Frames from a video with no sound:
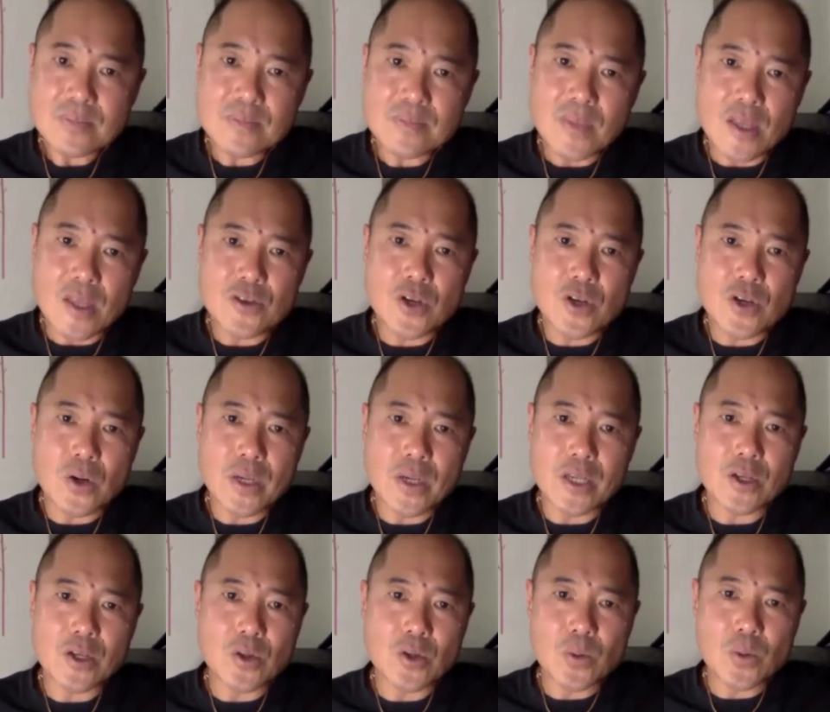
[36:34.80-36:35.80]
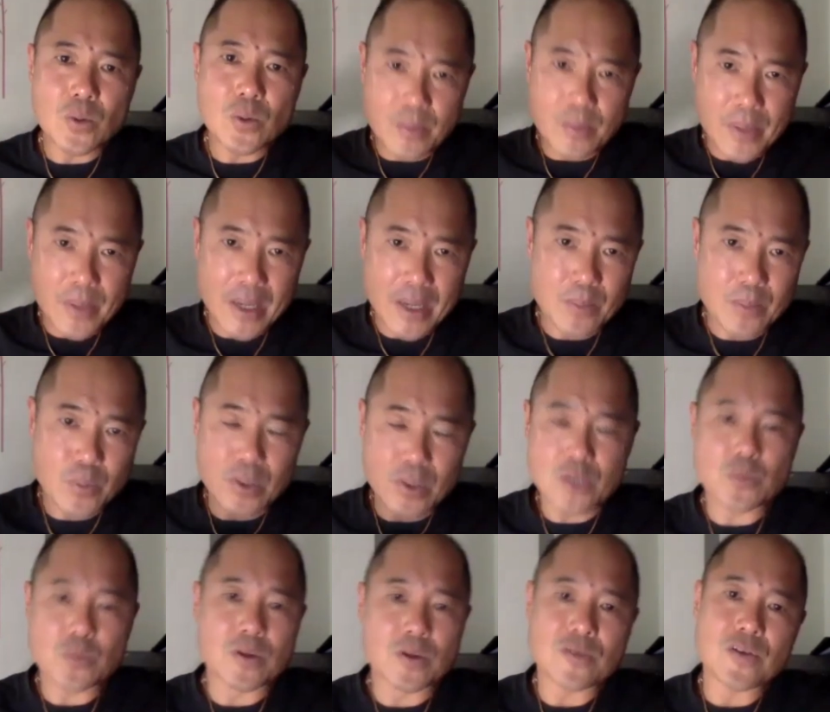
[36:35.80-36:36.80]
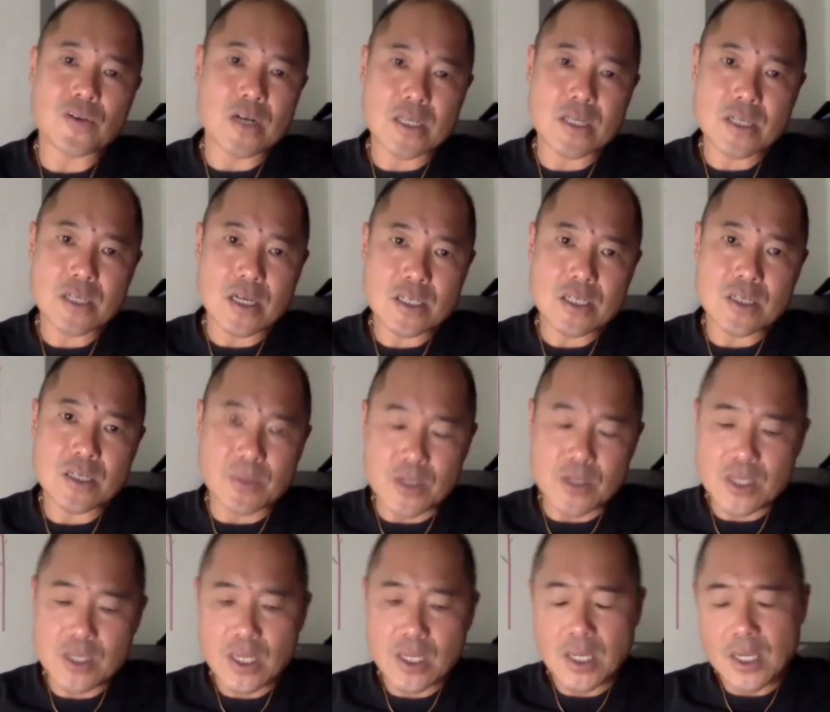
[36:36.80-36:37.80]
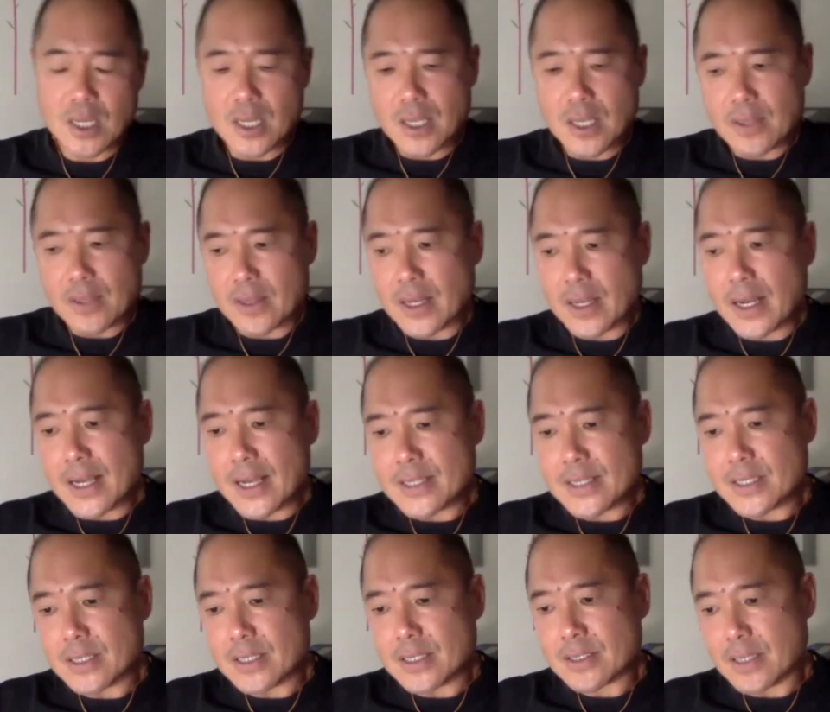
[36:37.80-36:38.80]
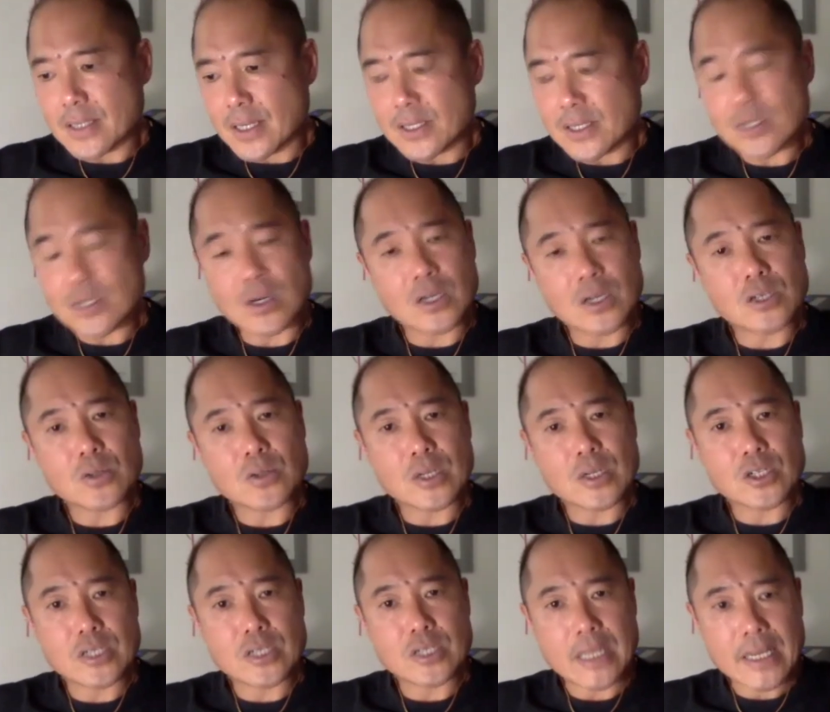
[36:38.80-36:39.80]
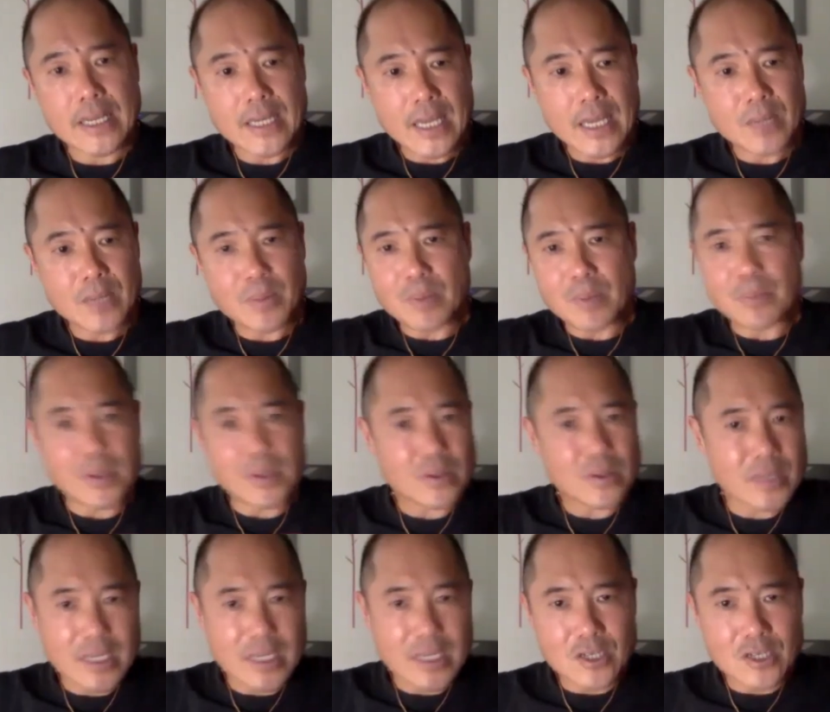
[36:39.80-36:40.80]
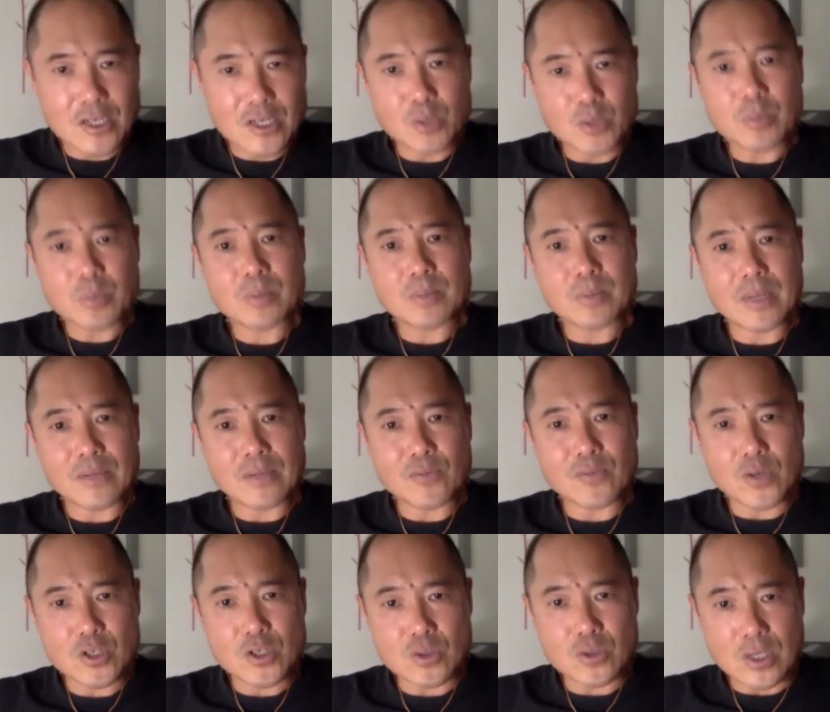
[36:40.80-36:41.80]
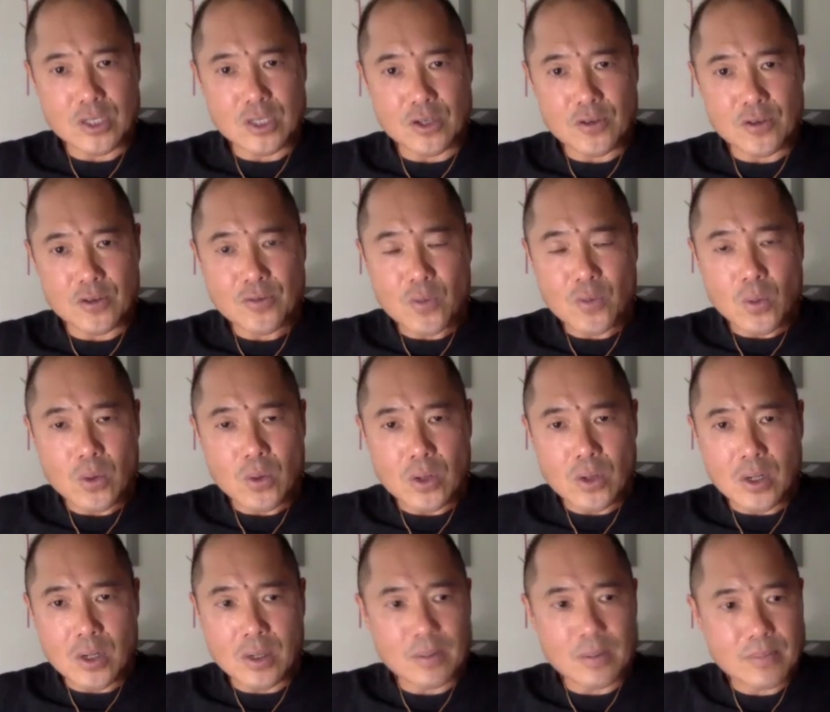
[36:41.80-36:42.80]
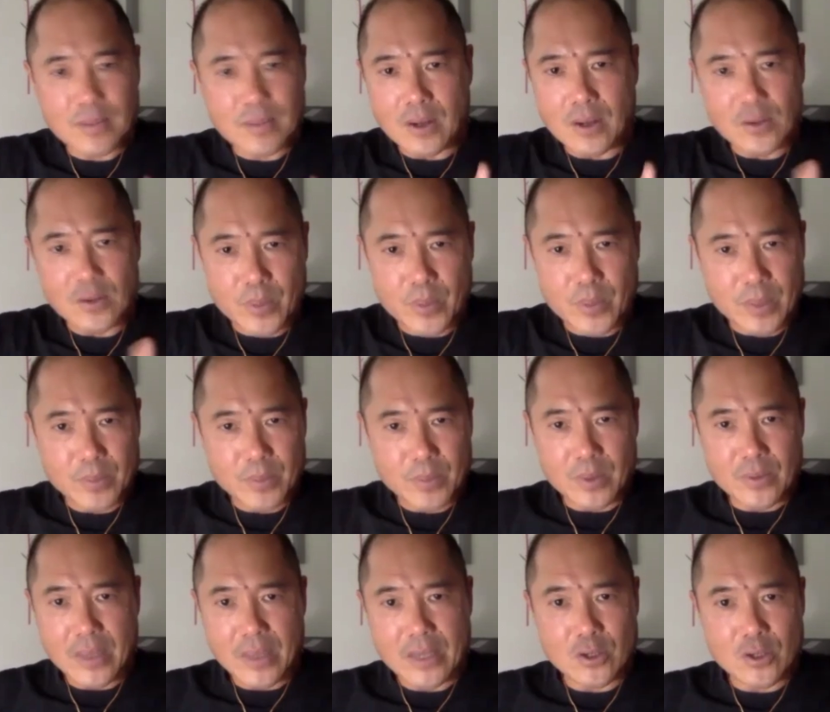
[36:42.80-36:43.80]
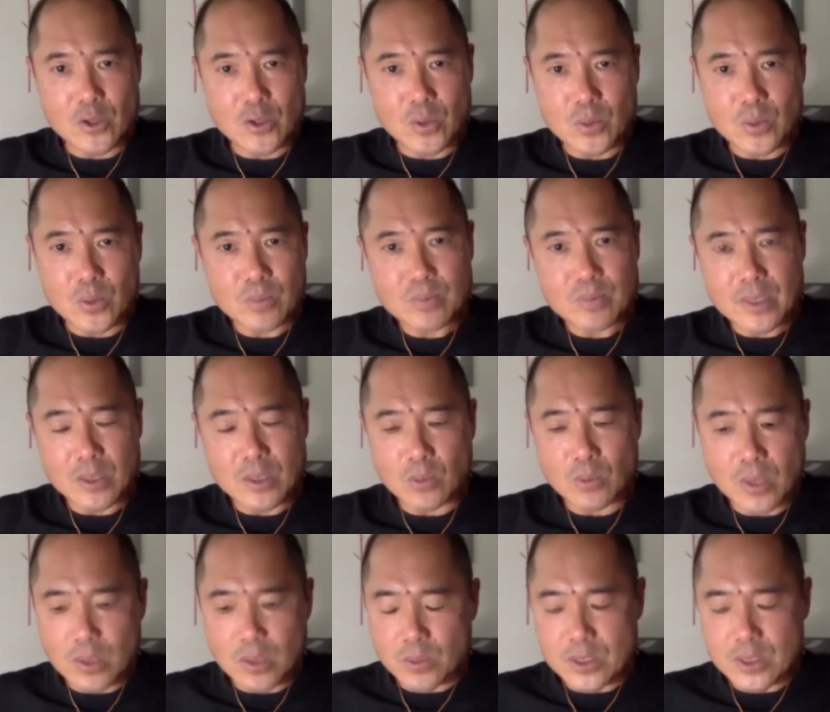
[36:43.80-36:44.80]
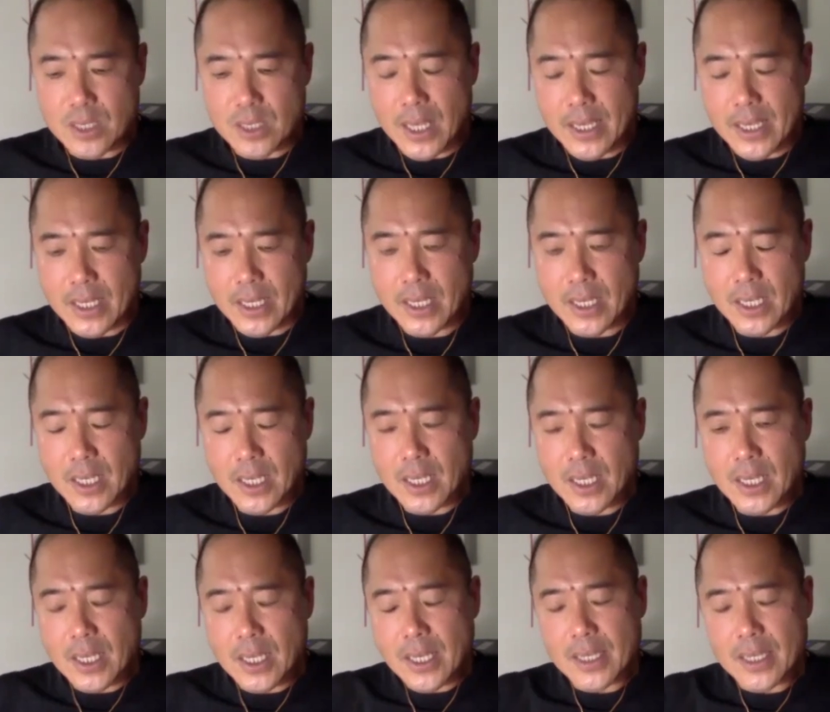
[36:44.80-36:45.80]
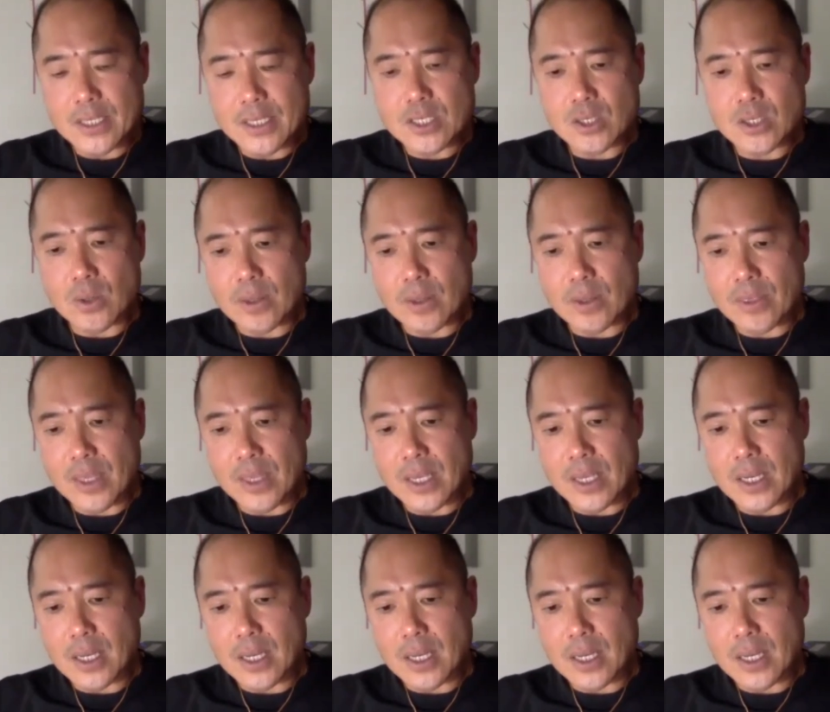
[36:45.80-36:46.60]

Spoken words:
so he knew what the pain points were for his customers. The guys that started Treasure Data had been building Hadoop infrastructure for other people. They knew, what it was like. And so I think